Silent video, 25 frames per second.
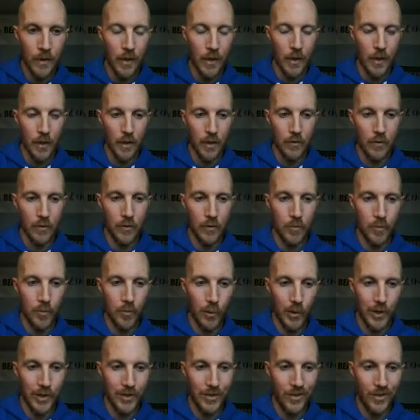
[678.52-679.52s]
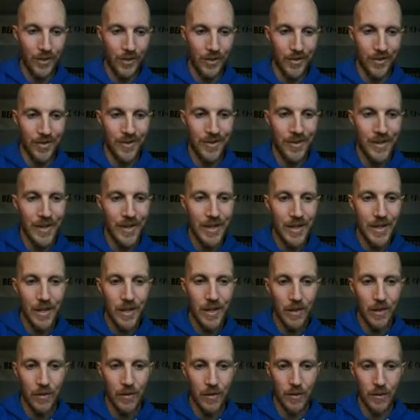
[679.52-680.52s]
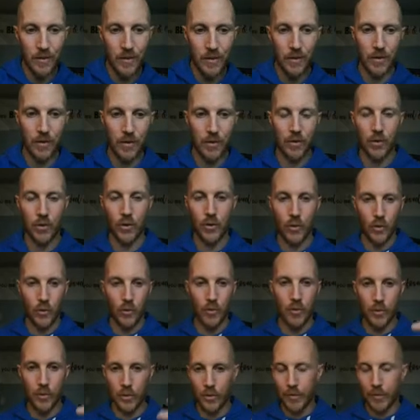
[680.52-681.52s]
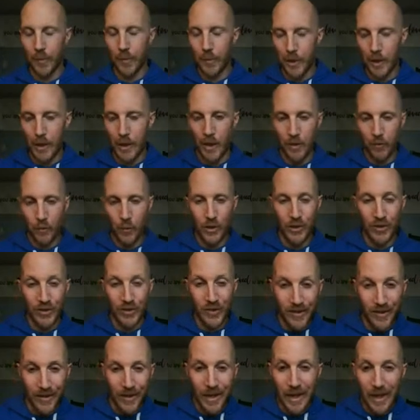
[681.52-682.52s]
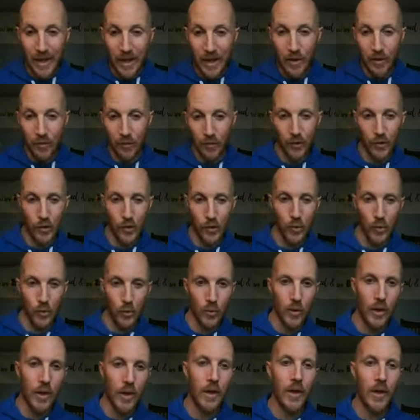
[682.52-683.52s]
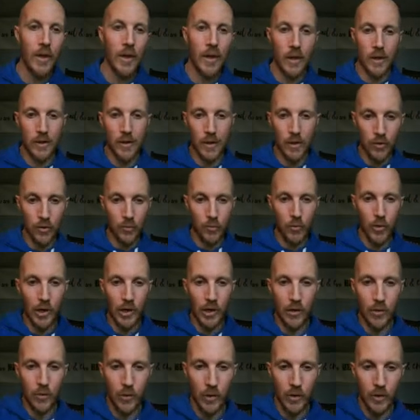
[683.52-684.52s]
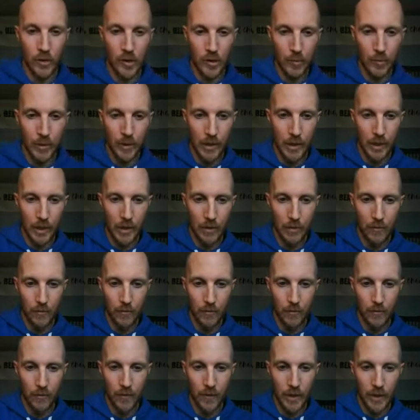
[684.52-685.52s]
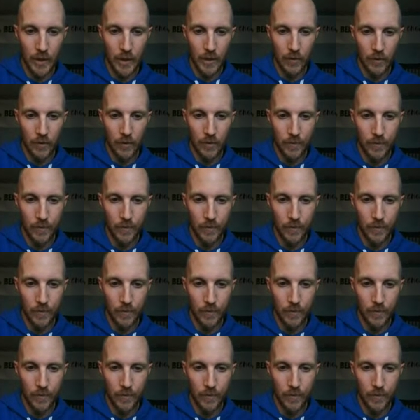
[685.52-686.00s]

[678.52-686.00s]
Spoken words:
And for point D, 2 multiplied by -1 is -2, and then subtract 3 is going to be -5.